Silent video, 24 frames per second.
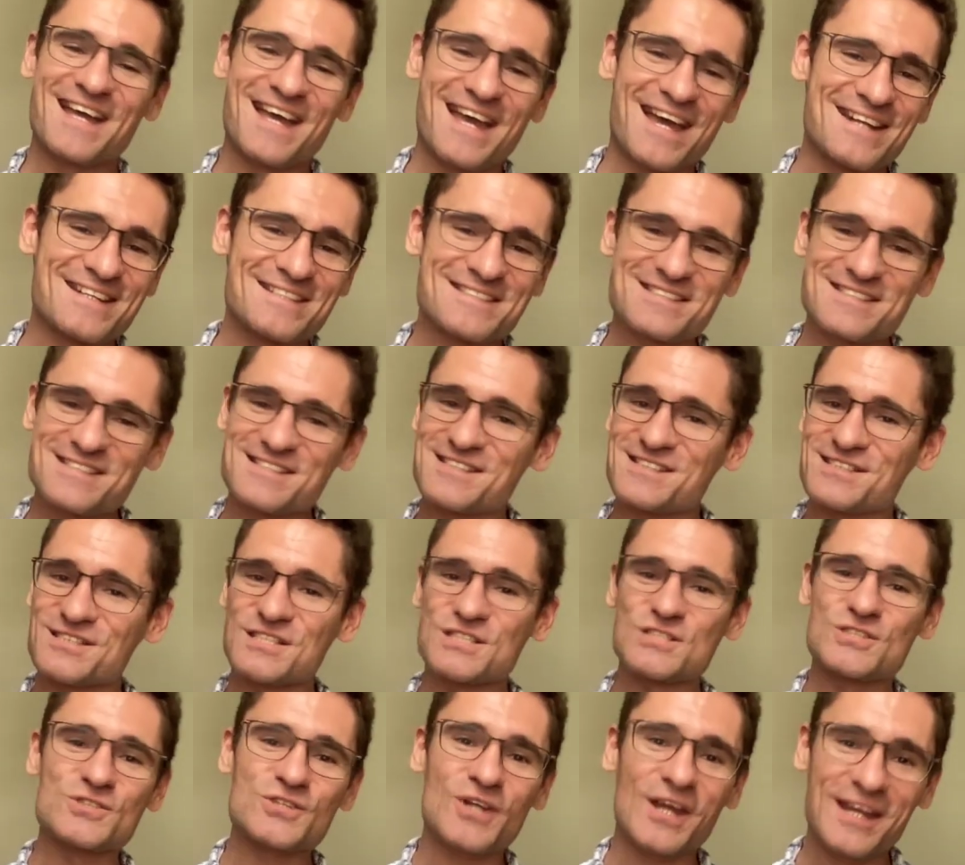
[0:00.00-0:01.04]
and it's this
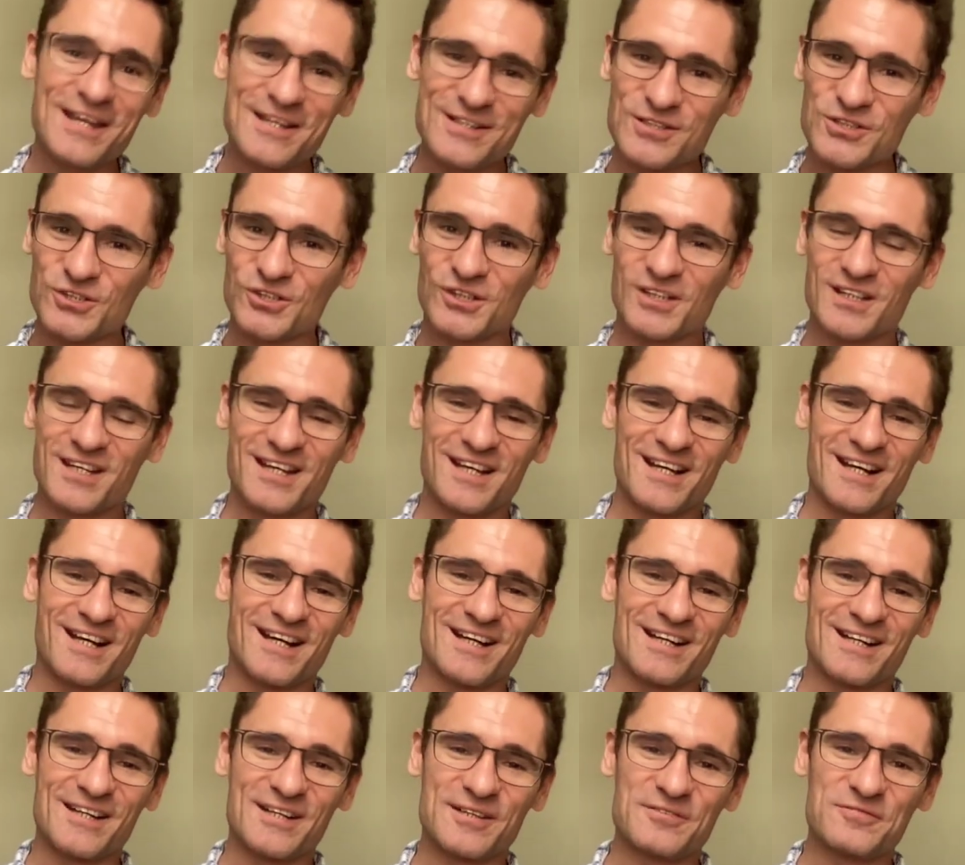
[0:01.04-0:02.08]
exchange
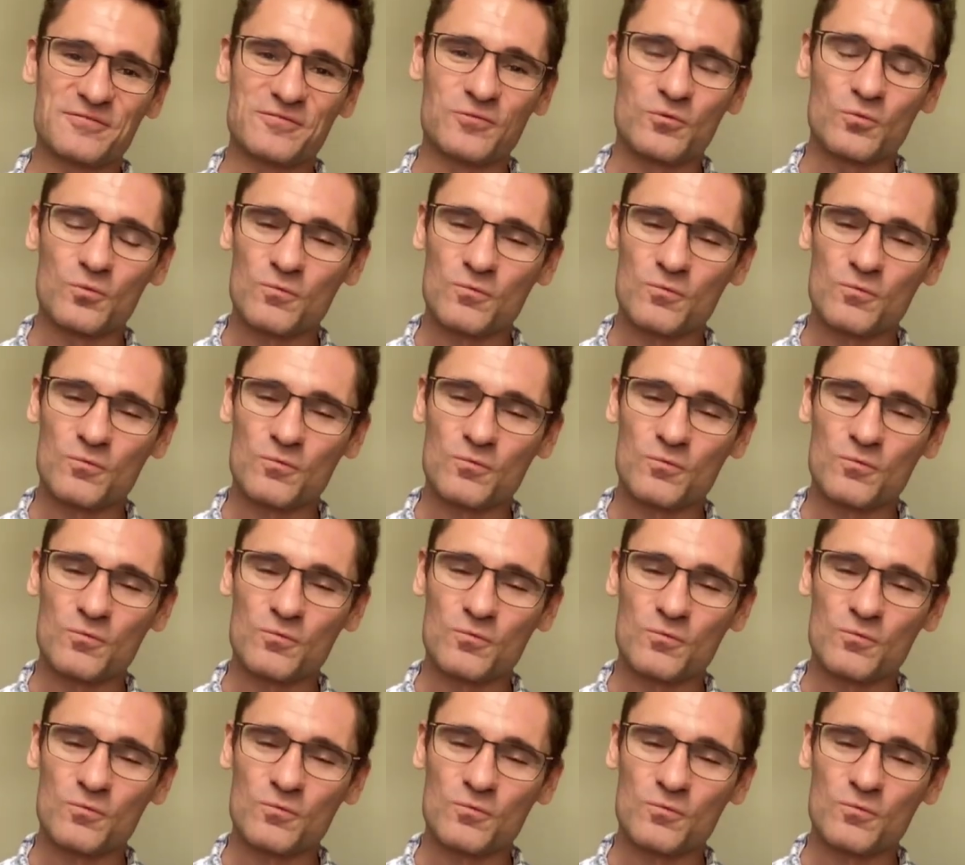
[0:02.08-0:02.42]
of,